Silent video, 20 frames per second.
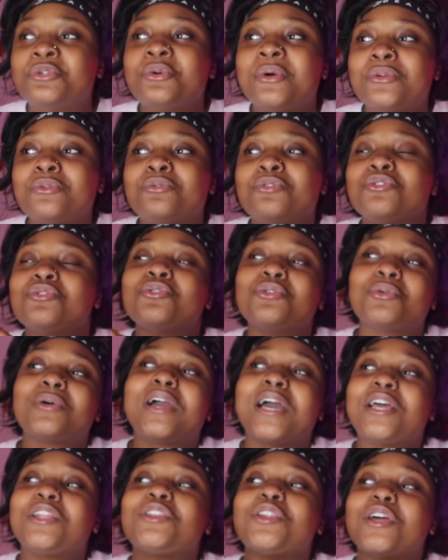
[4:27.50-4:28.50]
you don't
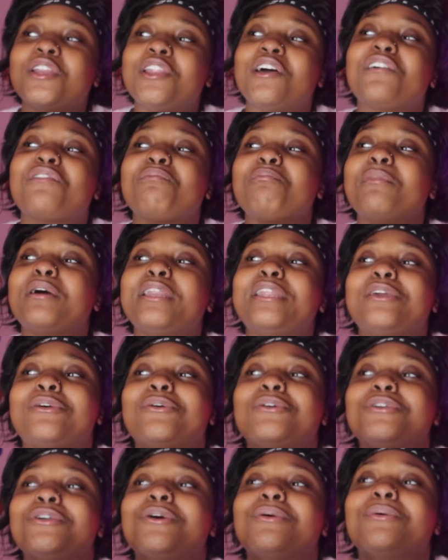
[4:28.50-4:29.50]
got enough money
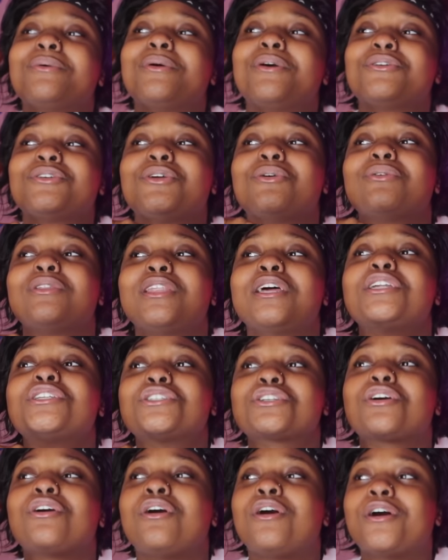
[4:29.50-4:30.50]
on your
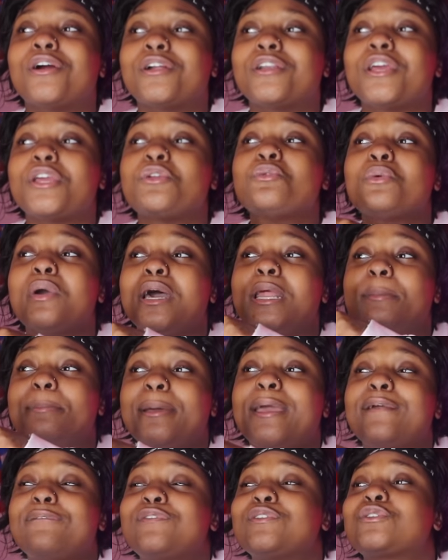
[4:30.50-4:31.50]
lunch card and you gotta
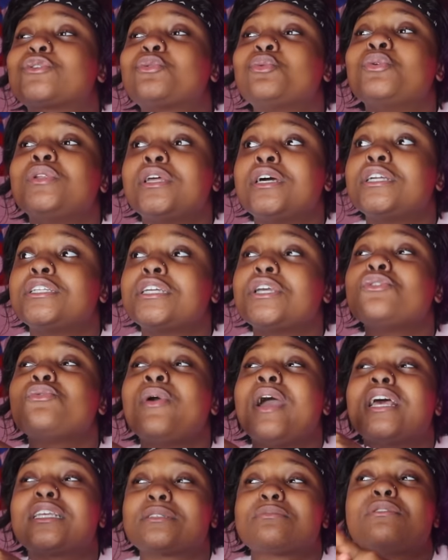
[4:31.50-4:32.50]
pay for school lunch and
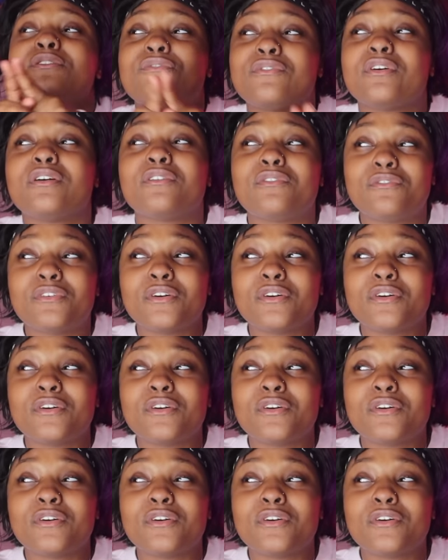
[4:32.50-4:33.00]
you ask me for